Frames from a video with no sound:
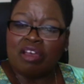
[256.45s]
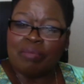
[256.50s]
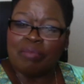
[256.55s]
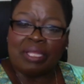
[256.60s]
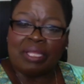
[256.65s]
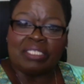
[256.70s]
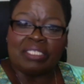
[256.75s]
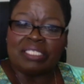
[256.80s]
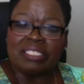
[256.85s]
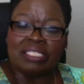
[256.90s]

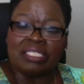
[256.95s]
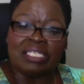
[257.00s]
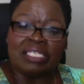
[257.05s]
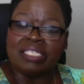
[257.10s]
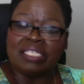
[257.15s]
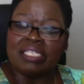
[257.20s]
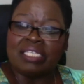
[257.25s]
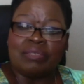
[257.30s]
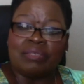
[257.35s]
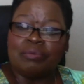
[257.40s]
about these things,
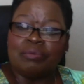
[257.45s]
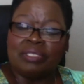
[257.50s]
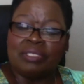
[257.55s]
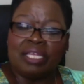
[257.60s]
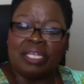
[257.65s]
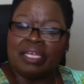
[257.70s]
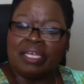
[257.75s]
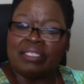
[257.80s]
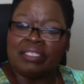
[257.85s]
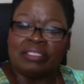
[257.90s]
I said, what
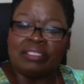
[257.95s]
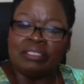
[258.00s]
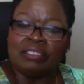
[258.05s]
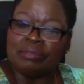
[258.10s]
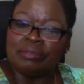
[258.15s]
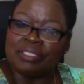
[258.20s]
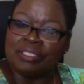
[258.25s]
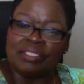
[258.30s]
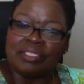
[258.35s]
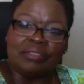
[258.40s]
that got to do
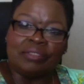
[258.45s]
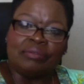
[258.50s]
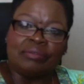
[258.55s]
with you?